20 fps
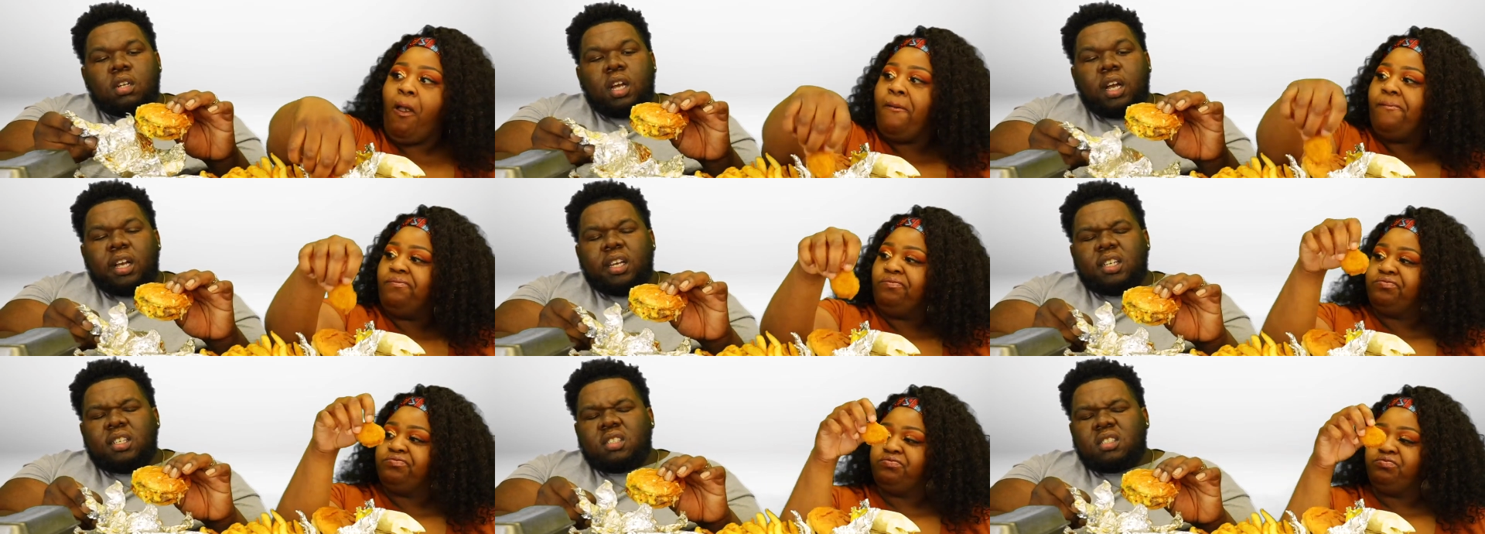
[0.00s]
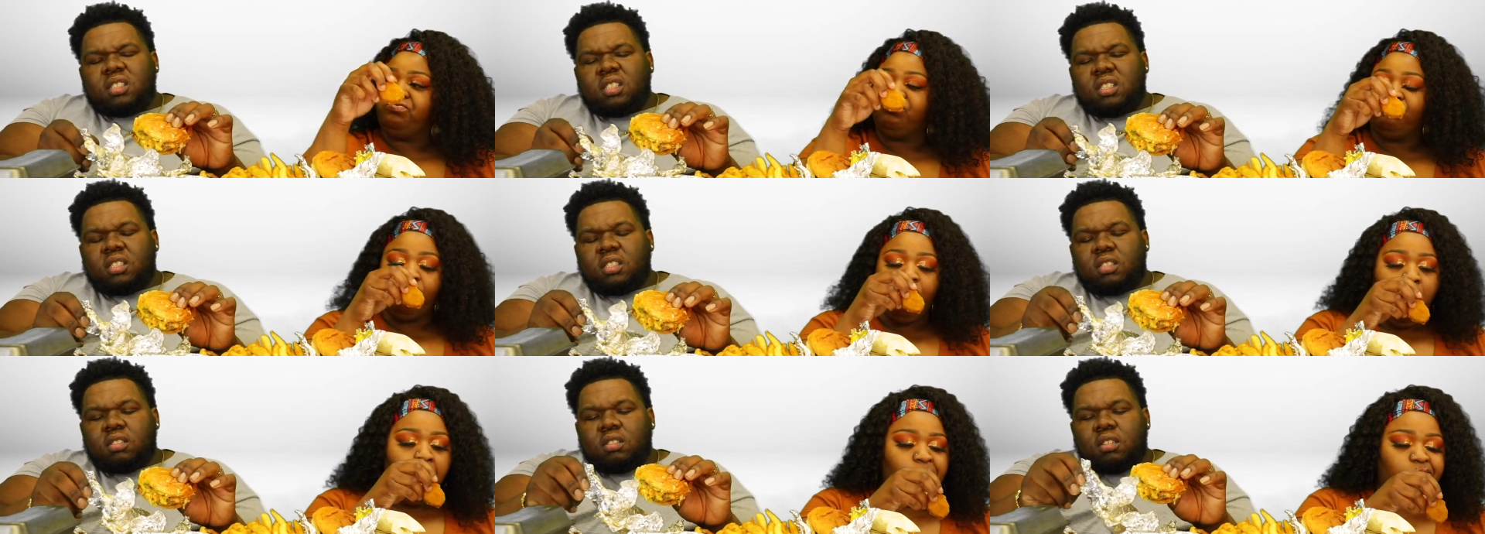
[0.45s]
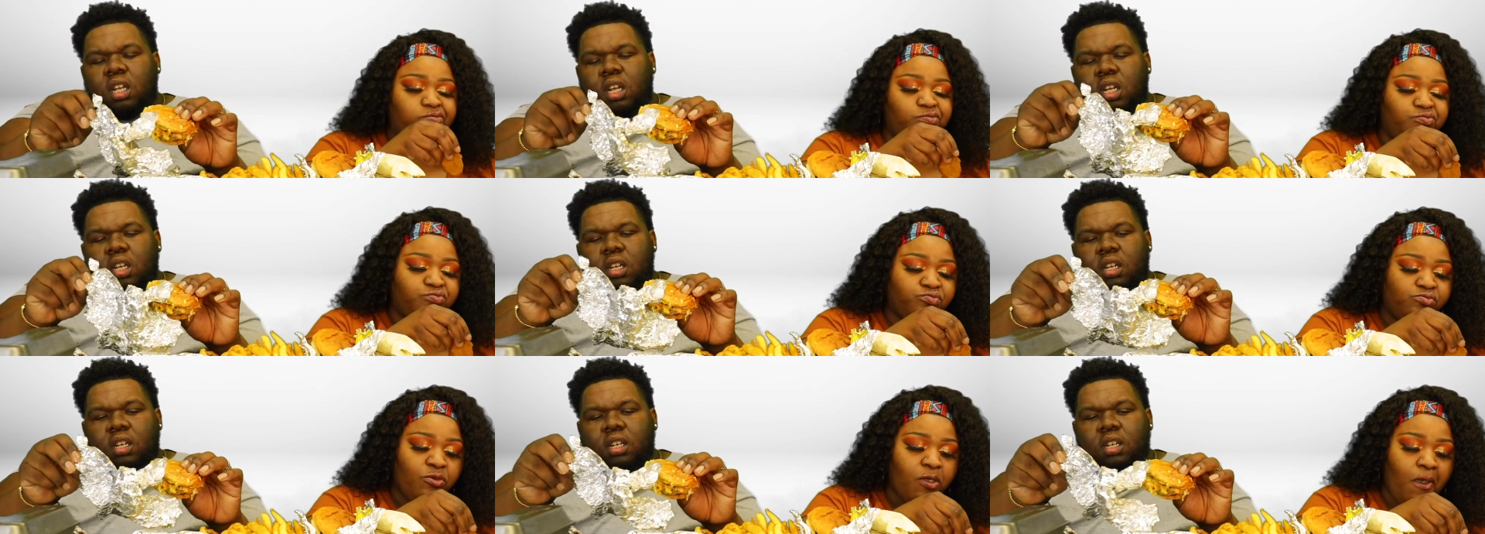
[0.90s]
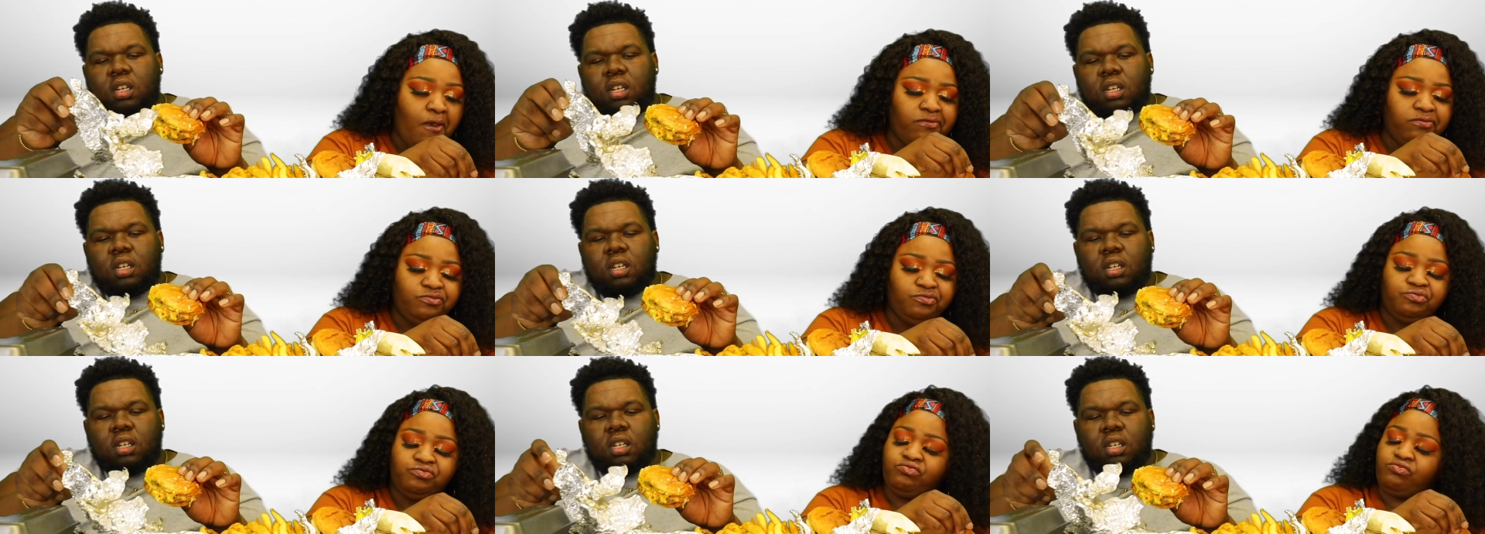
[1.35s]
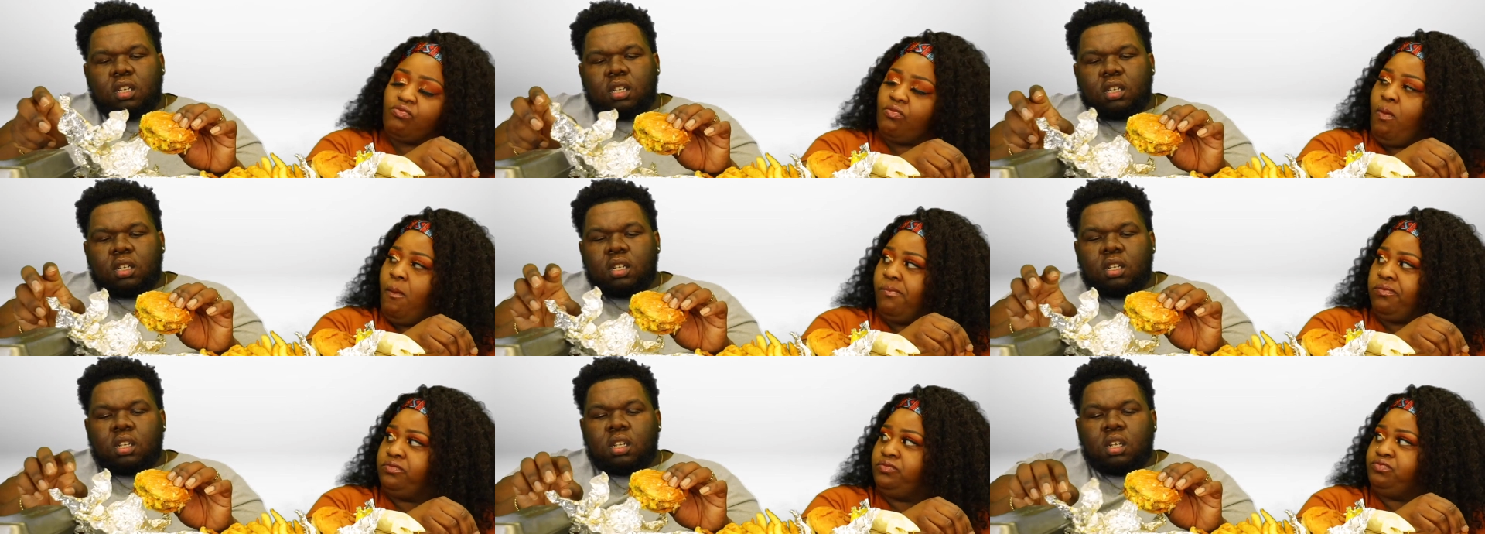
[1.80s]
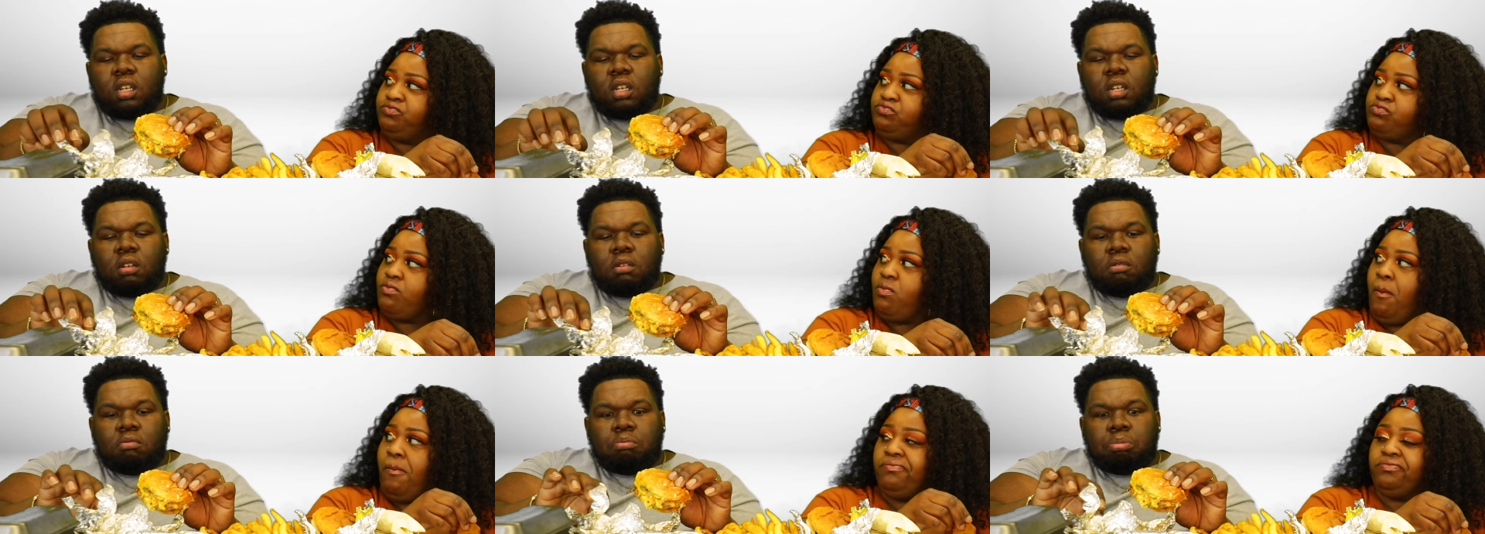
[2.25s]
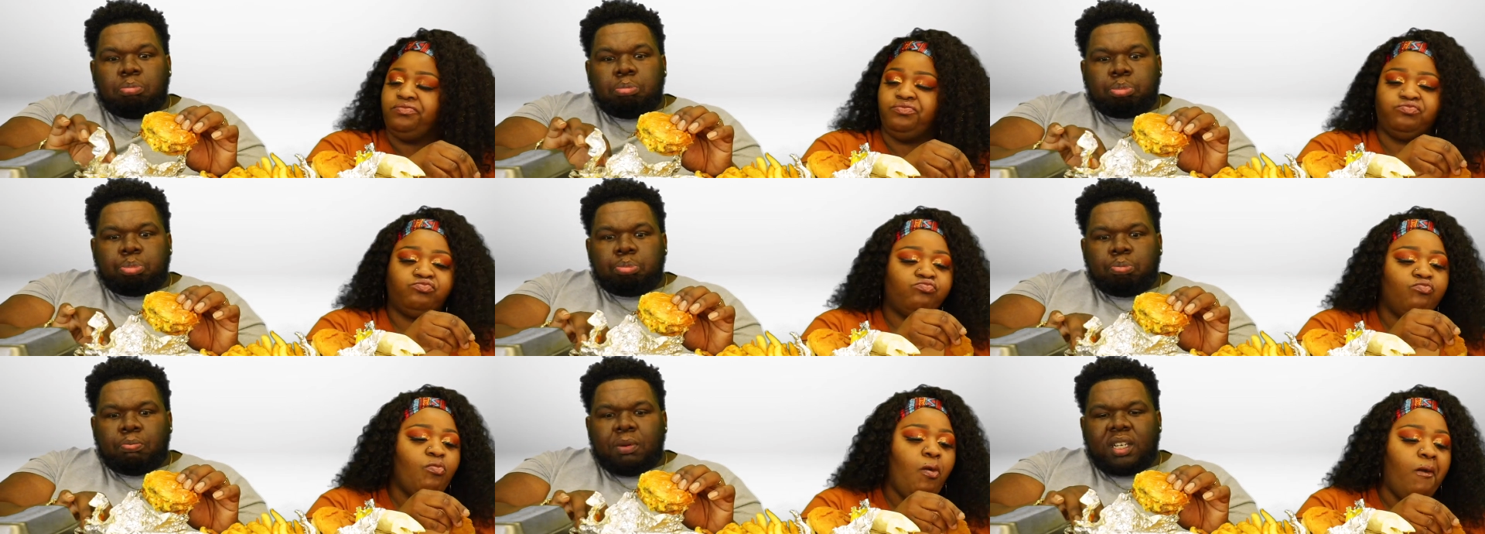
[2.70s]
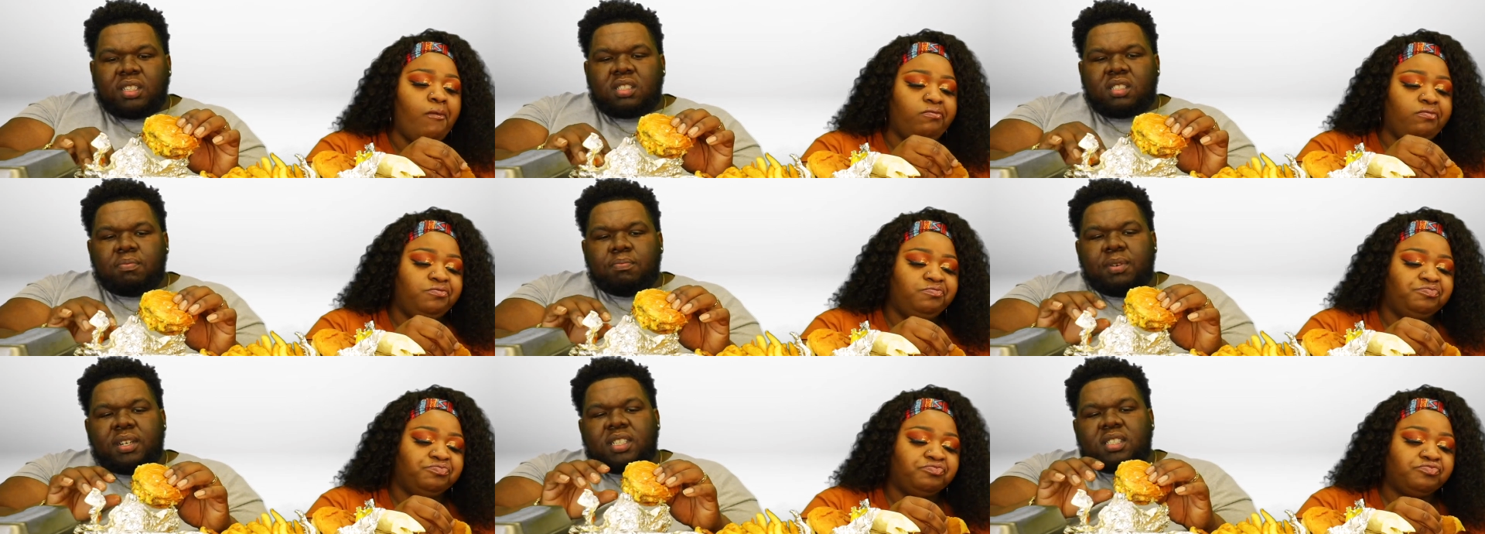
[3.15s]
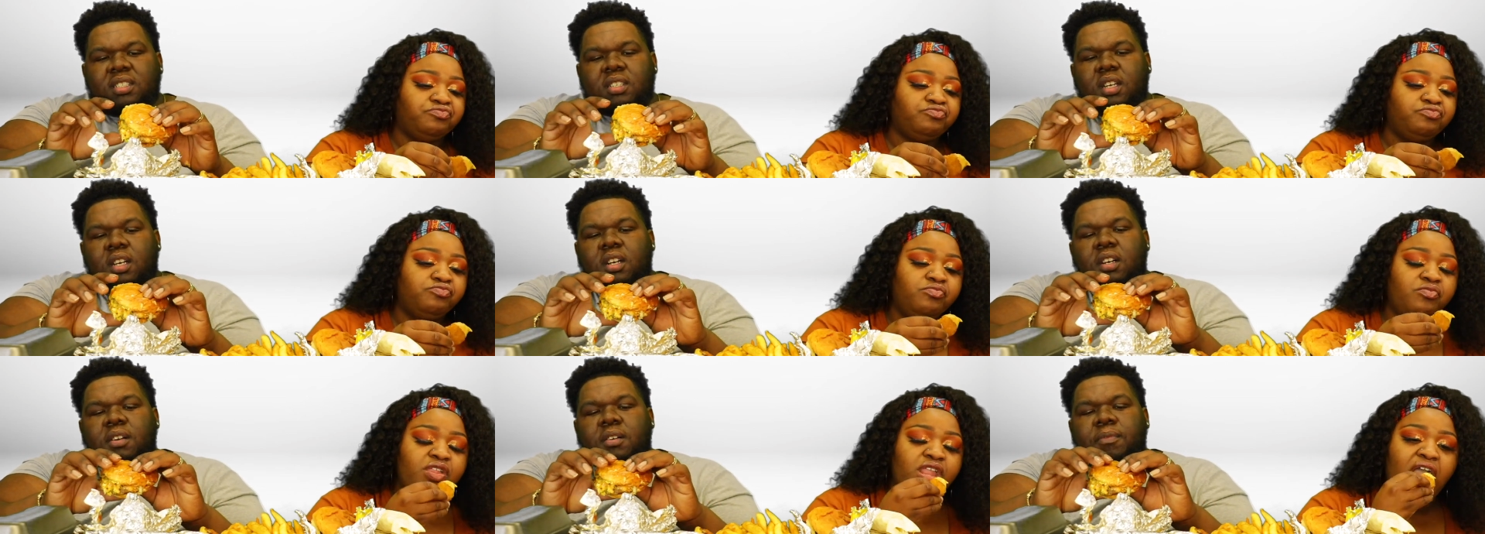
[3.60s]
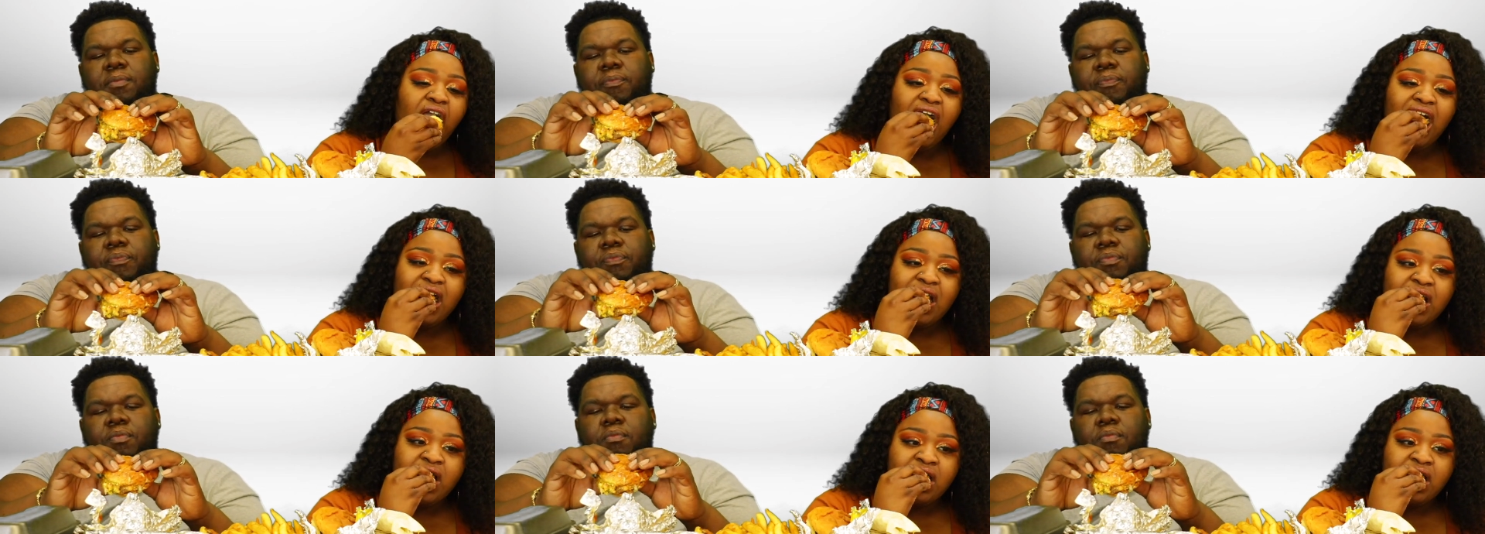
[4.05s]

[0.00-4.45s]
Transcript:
Speaker 1: onions, and uh, mustard, but it's, um,